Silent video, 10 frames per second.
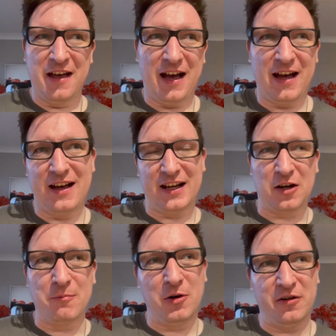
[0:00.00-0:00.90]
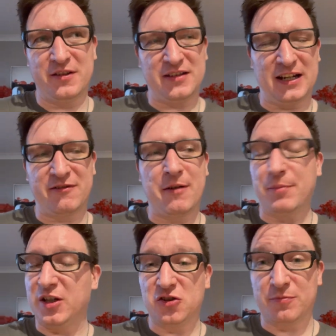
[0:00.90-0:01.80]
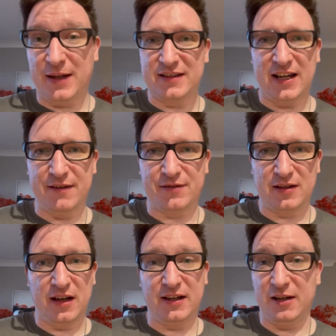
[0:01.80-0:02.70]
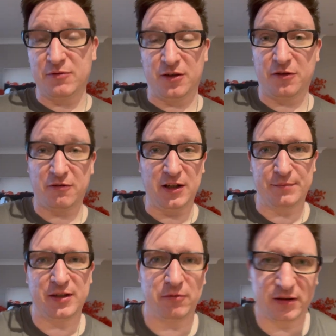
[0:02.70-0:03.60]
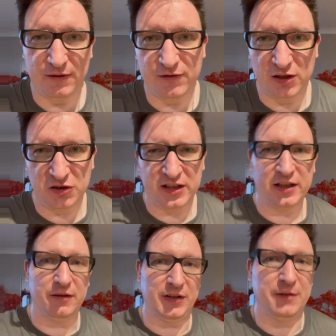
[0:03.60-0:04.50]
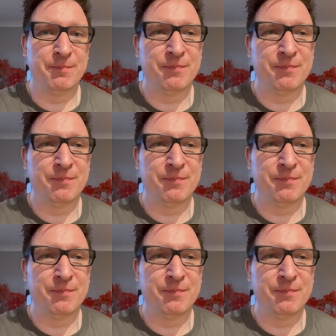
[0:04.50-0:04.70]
I got more on the second round, but he just made saves. And he was on 3-ups. He wasn't even touching cover.